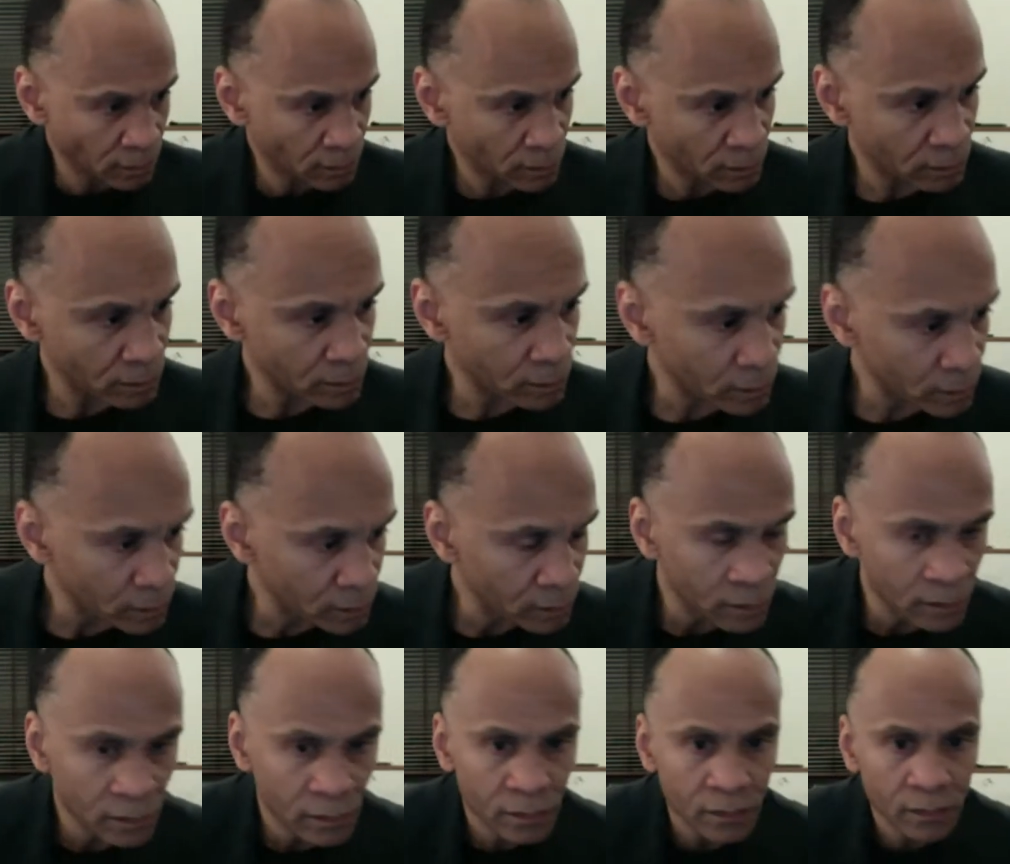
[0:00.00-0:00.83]
young
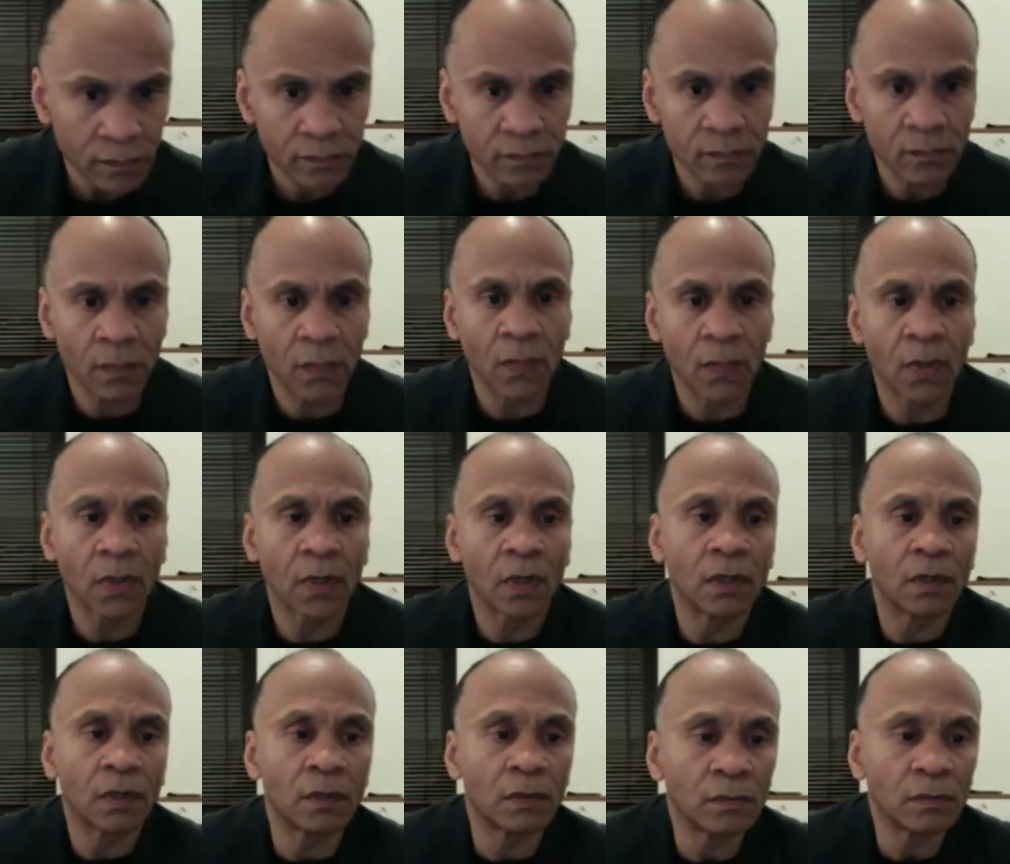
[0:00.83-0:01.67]
man and stuff.
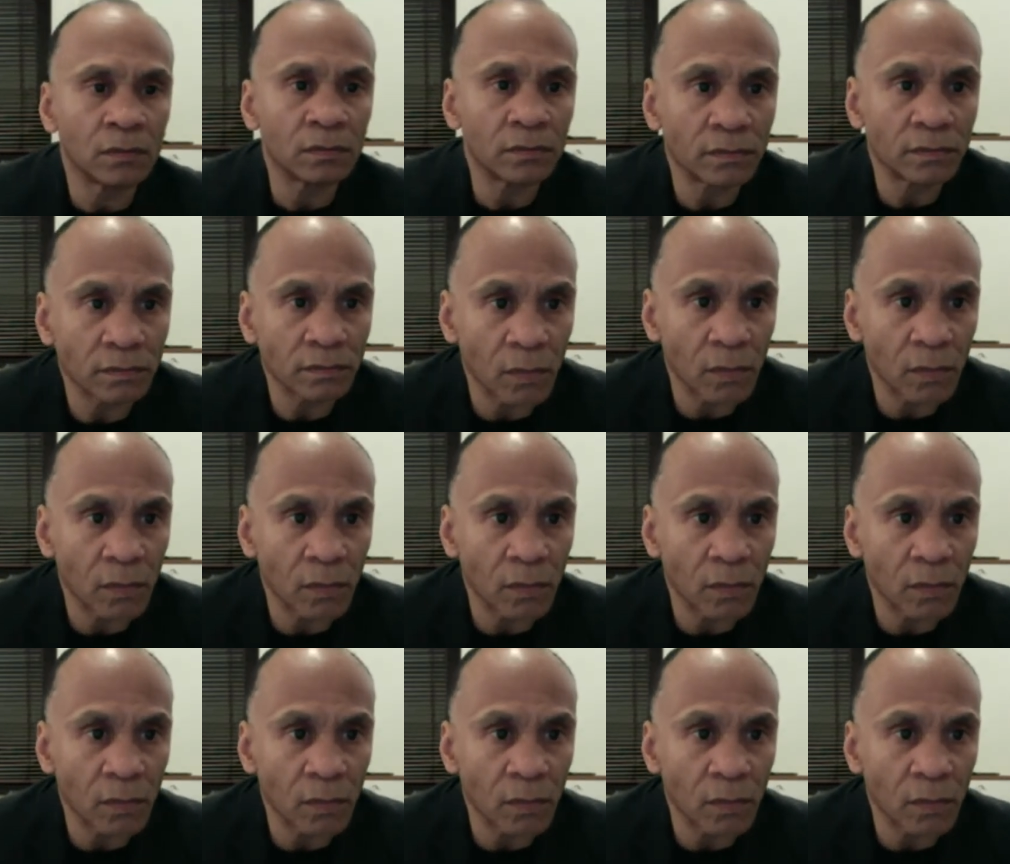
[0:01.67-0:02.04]
I mean,